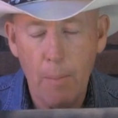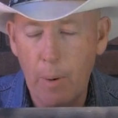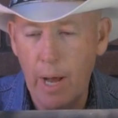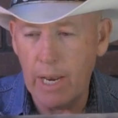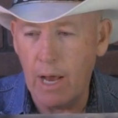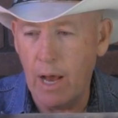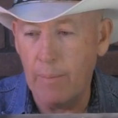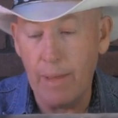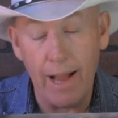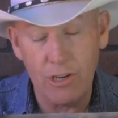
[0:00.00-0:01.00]
but
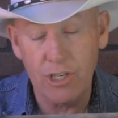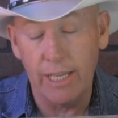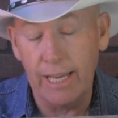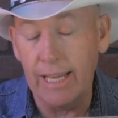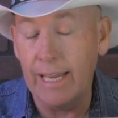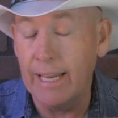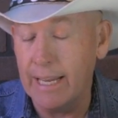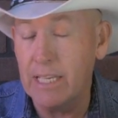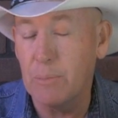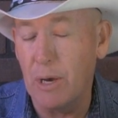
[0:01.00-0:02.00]
um, actually it
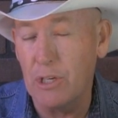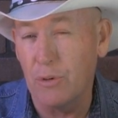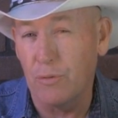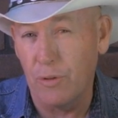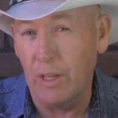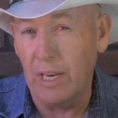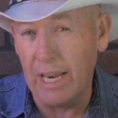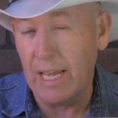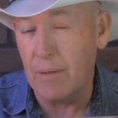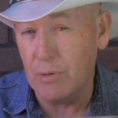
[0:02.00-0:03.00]
is special for the
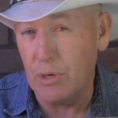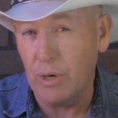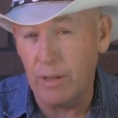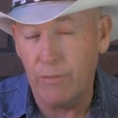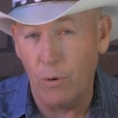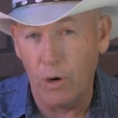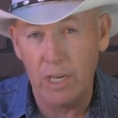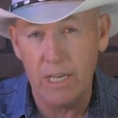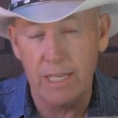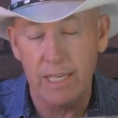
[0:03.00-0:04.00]
lady I'm doing it for
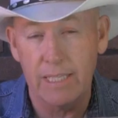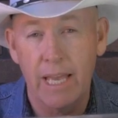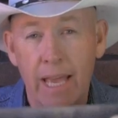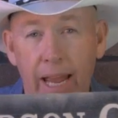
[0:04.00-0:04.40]
because it's